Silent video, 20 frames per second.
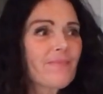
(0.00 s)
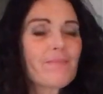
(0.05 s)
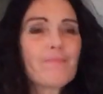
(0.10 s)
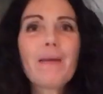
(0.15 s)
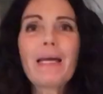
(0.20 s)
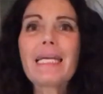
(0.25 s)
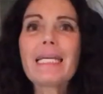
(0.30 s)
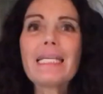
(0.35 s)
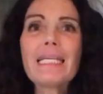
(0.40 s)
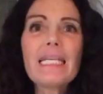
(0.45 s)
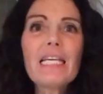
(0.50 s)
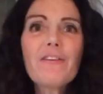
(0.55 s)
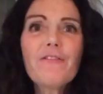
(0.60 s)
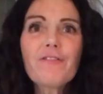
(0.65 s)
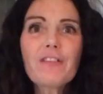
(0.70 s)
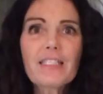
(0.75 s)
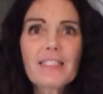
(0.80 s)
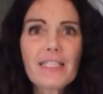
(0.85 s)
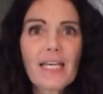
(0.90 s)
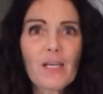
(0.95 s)

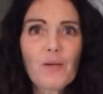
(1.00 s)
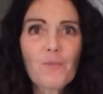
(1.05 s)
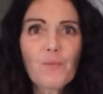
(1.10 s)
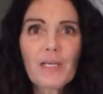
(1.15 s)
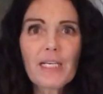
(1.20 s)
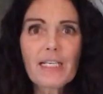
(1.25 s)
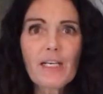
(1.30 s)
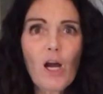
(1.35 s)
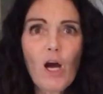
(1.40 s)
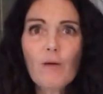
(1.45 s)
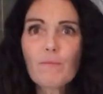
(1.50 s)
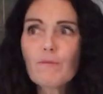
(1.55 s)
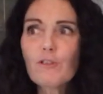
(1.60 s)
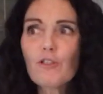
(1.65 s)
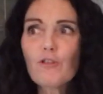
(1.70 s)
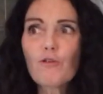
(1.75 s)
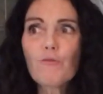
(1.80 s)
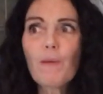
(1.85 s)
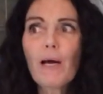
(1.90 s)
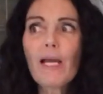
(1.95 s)
magnificent when it
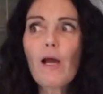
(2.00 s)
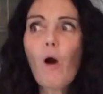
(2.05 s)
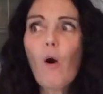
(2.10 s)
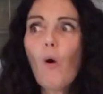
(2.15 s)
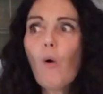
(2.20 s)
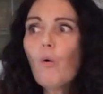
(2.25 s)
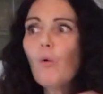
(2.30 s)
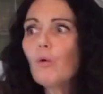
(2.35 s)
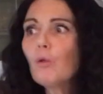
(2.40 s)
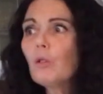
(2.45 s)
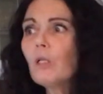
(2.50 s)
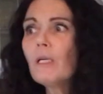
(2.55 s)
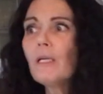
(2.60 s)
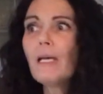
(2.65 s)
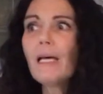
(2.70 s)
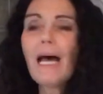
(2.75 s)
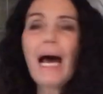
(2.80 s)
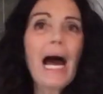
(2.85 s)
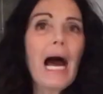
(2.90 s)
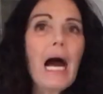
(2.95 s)
comes to my whole
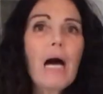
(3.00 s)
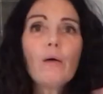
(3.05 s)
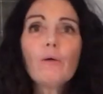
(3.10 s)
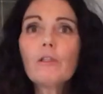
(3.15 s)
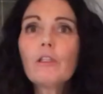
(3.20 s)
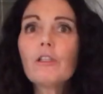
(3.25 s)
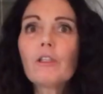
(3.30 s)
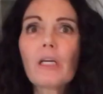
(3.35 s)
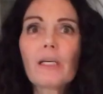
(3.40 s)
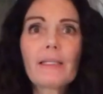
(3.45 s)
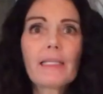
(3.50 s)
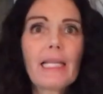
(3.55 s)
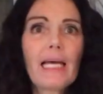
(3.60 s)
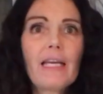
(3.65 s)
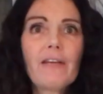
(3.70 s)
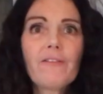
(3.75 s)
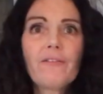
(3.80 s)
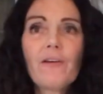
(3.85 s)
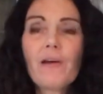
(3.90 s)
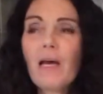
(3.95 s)
outlook on
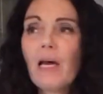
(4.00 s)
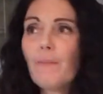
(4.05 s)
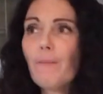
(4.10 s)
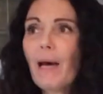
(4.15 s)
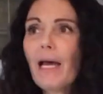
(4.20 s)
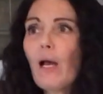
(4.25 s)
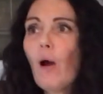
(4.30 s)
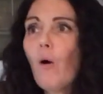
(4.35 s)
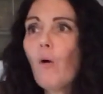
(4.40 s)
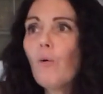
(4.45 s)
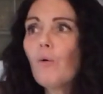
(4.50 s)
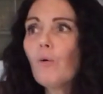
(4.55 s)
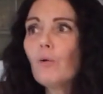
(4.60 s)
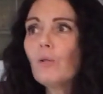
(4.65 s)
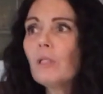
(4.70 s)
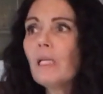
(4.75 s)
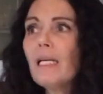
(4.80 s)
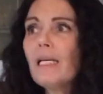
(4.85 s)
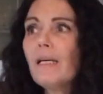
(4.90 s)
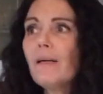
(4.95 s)
life, my
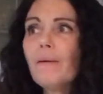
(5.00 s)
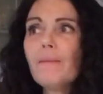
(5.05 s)
whole